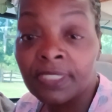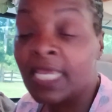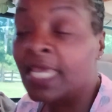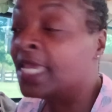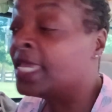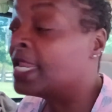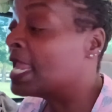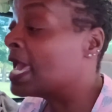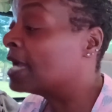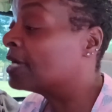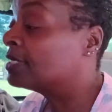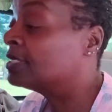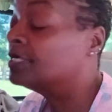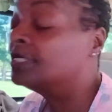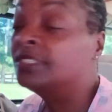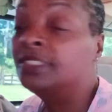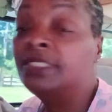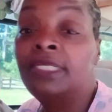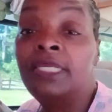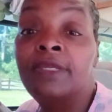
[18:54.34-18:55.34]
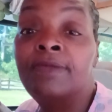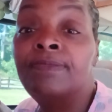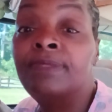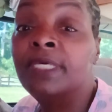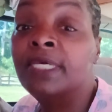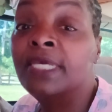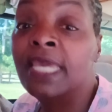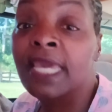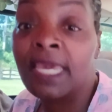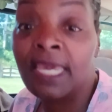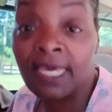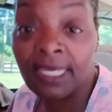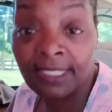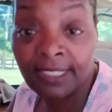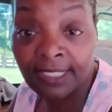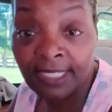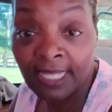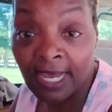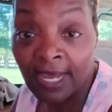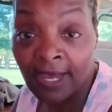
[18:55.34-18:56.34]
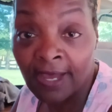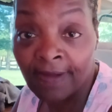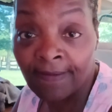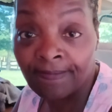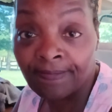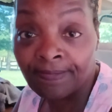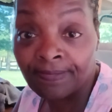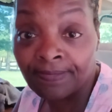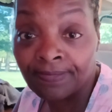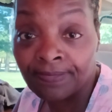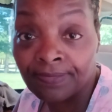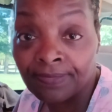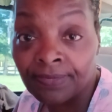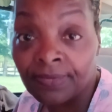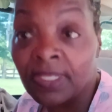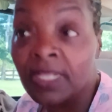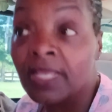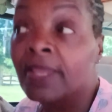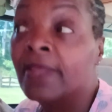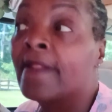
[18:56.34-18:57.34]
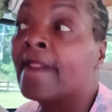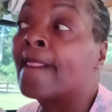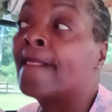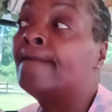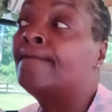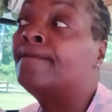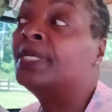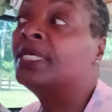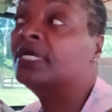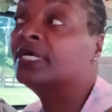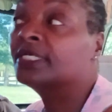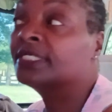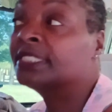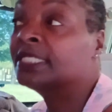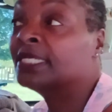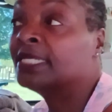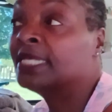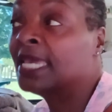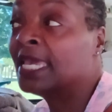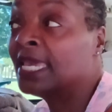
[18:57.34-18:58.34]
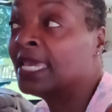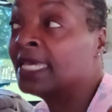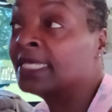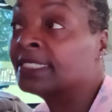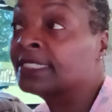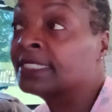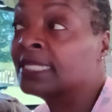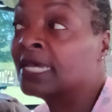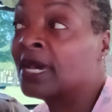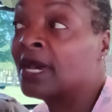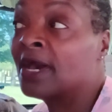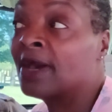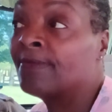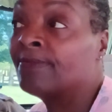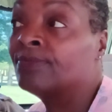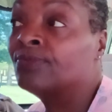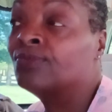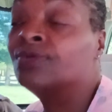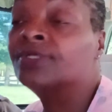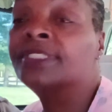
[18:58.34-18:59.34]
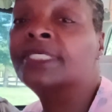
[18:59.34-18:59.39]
And I couldn't keep the gas top, because the gas top was